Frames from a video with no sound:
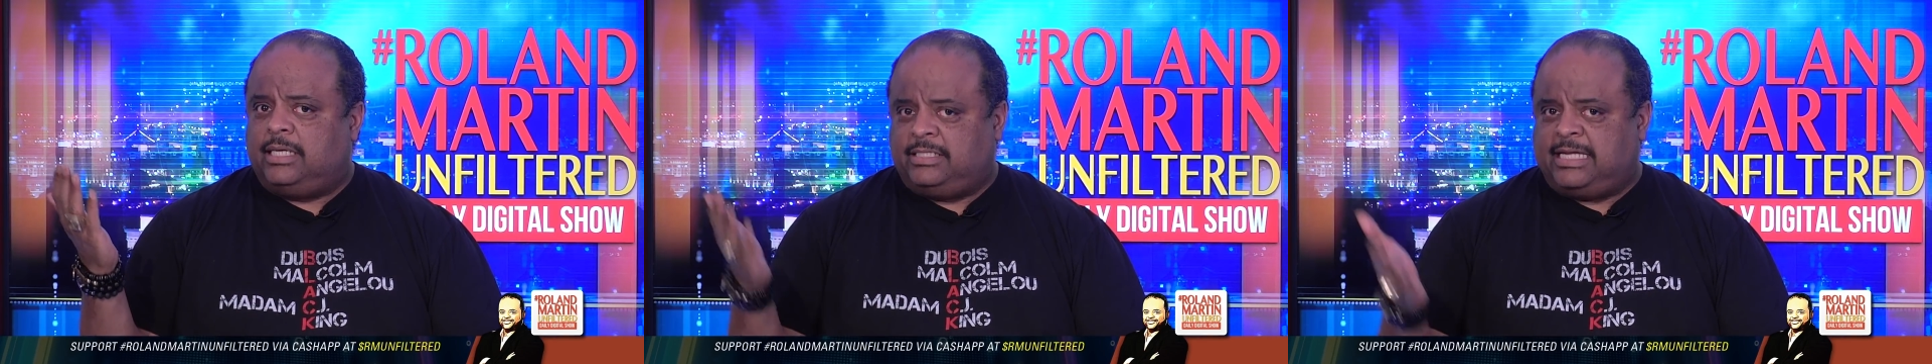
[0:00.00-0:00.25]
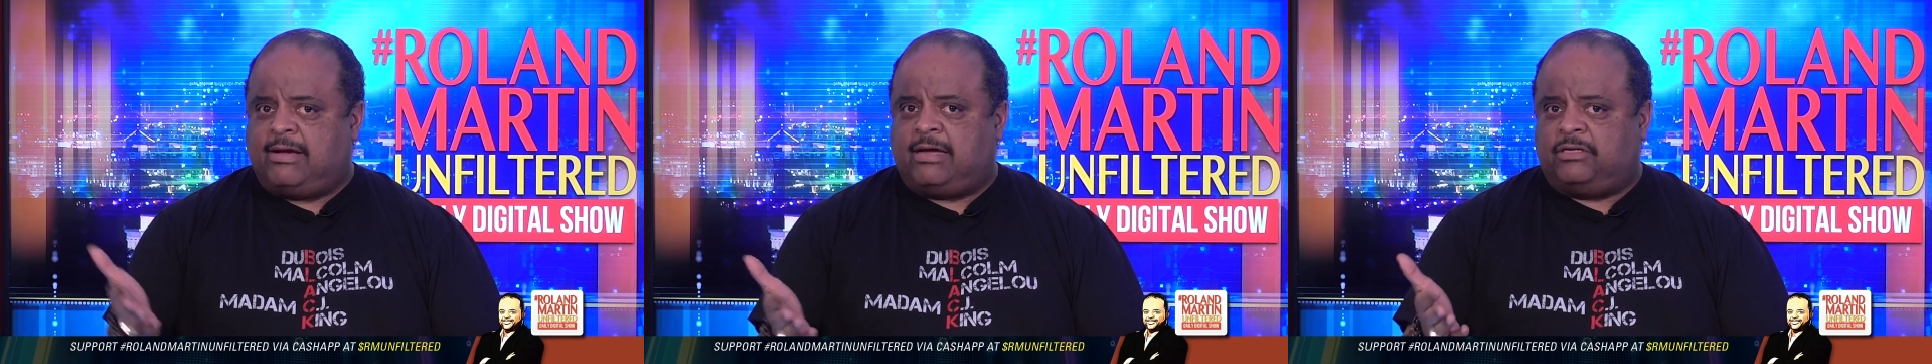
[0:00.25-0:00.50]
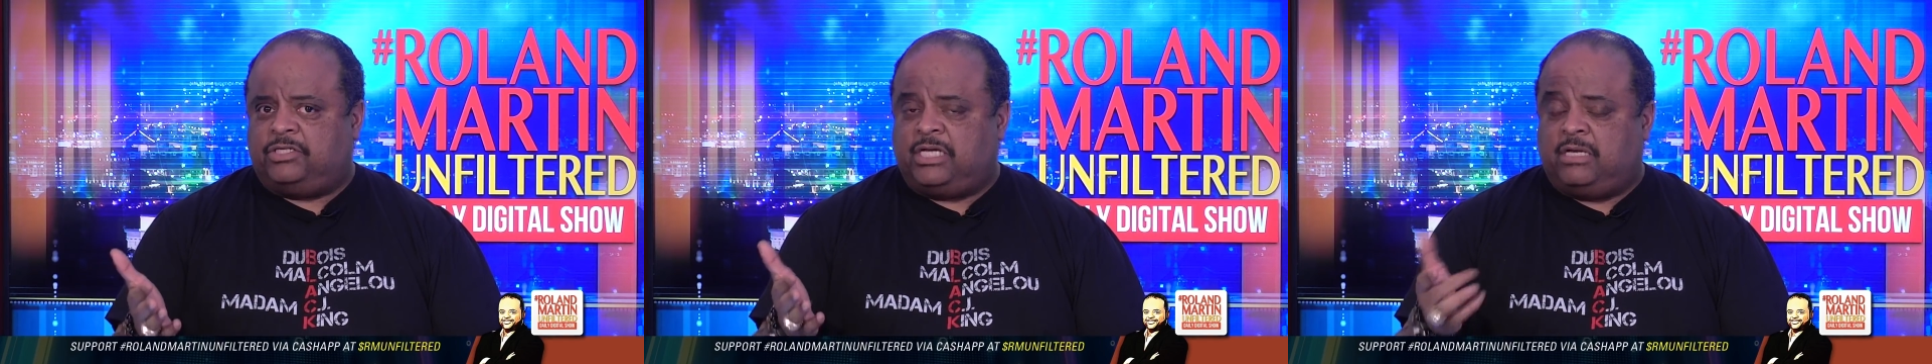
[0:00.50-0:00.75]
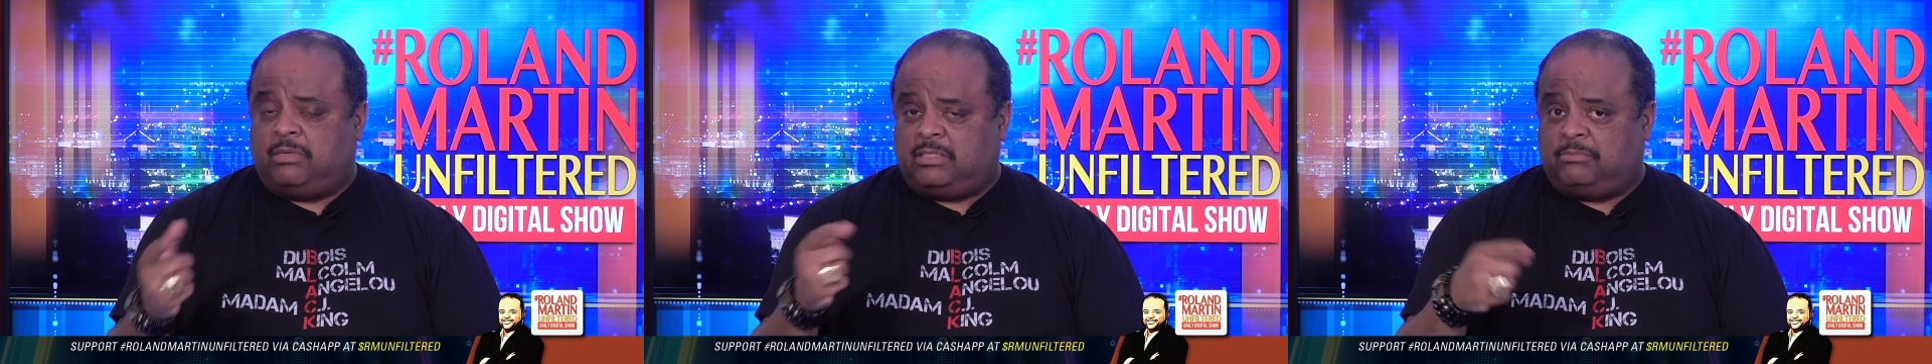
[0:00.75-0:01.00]
He's now out of
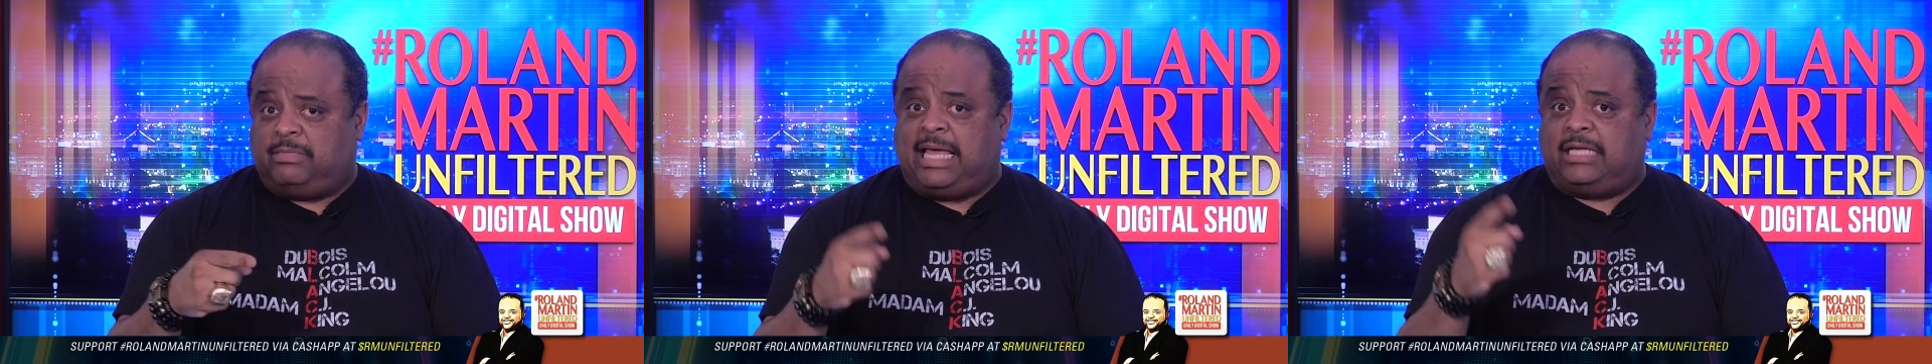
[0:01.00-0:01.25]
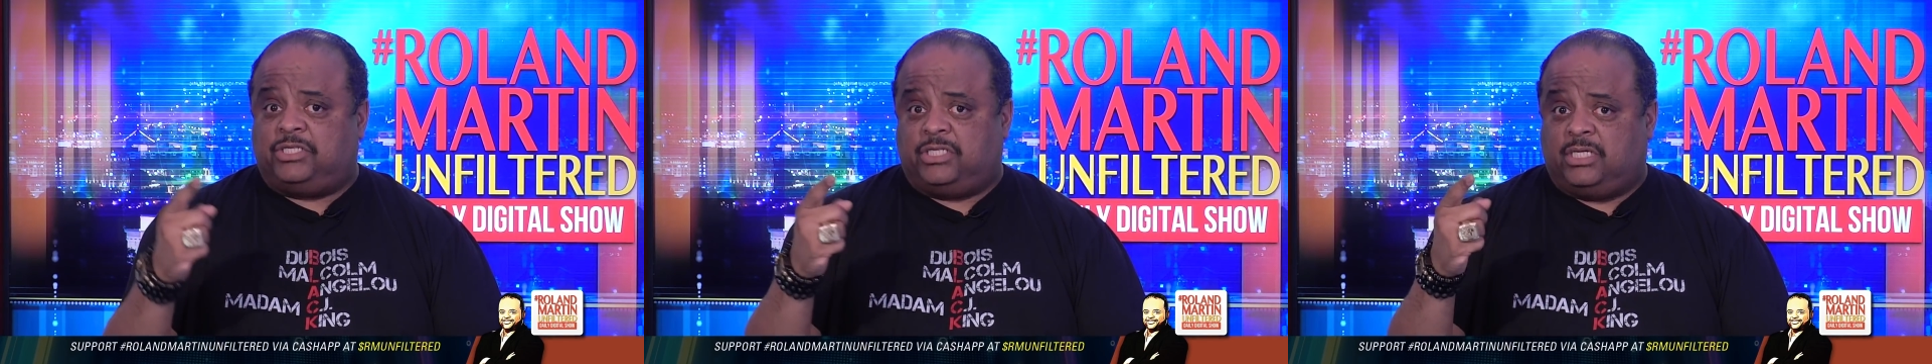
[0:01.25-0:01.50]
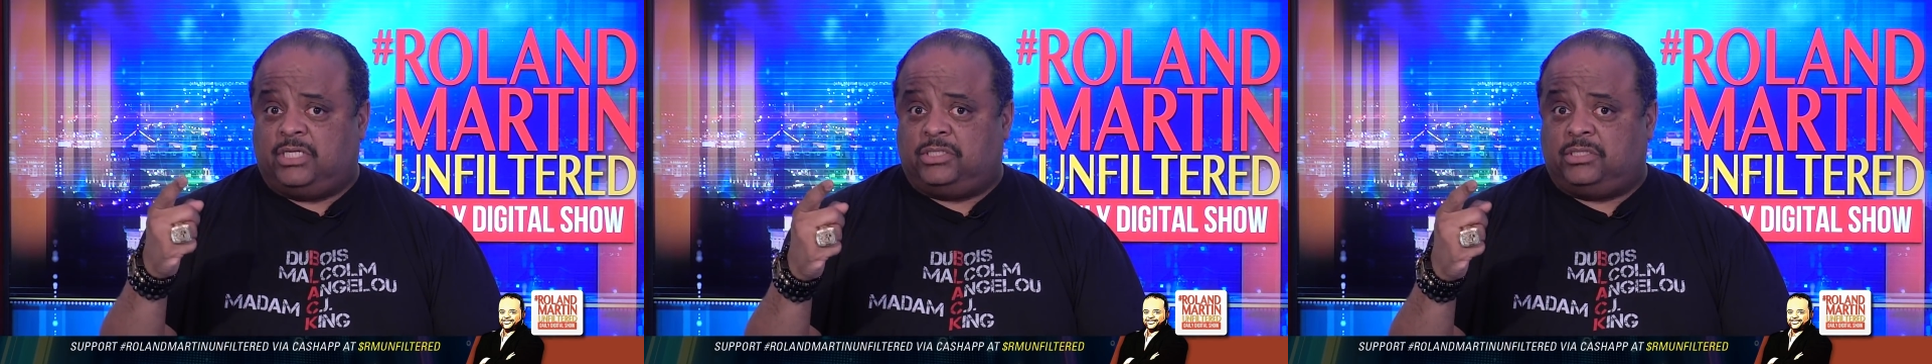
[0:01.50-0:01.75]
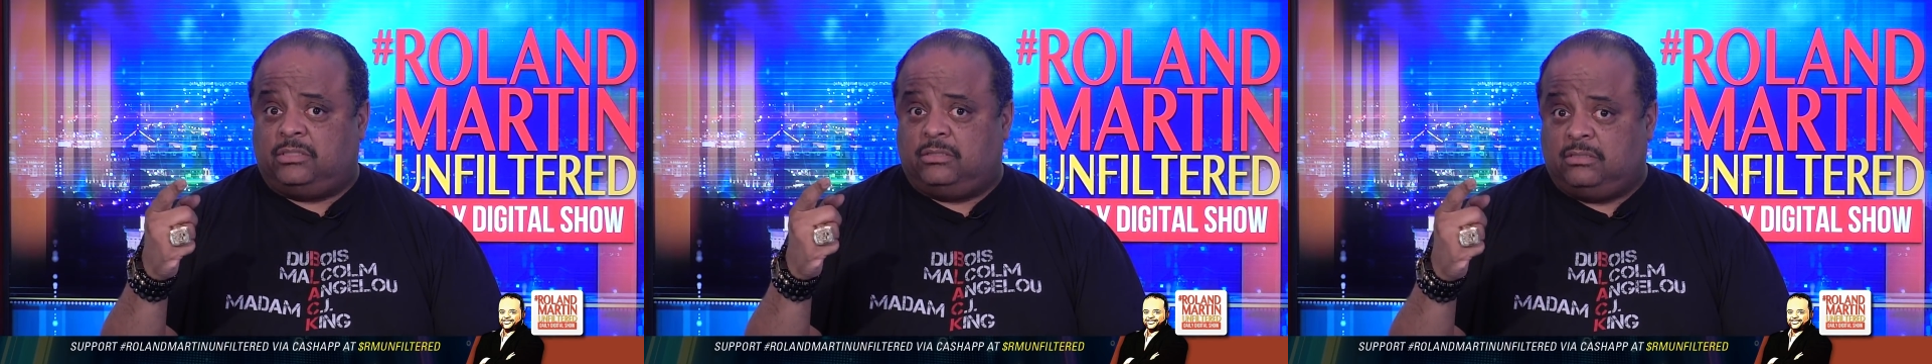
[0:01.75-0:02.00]
jail because a black judge